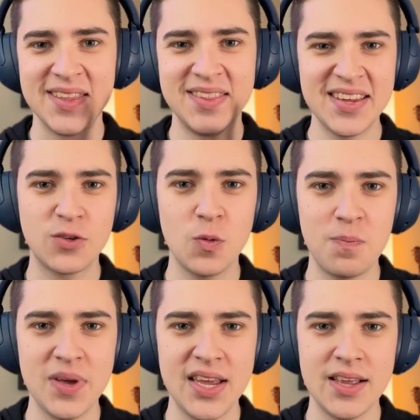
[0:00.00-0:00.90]
this
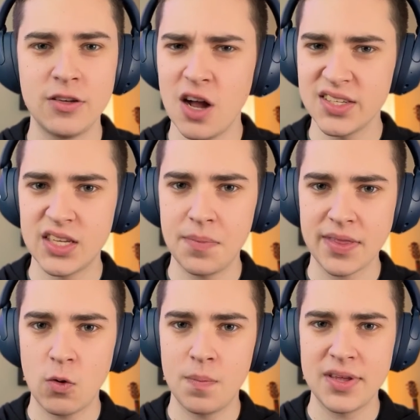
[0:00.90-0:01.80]
would be not
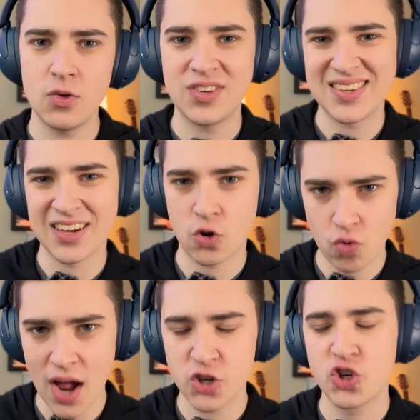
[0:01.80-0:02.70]
something that would be used as a
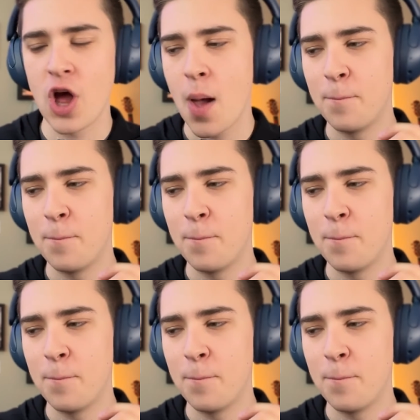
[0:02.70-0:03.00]
crutch,